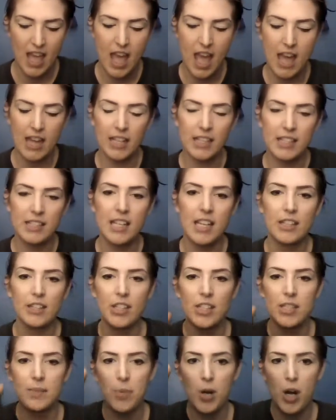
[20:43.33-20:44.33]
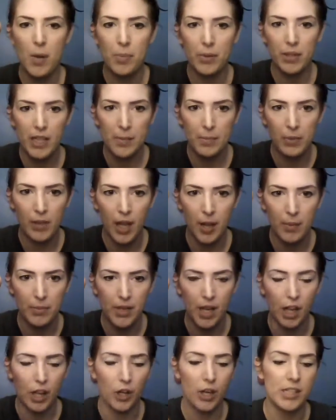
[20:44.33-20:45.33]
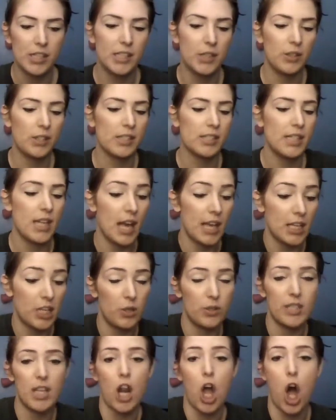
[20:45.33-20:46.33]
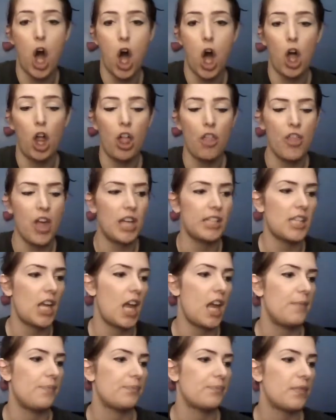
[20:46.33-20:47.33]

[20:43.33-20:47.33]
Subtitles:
And it's like this purpley plum color. As you can see, I use it all the time.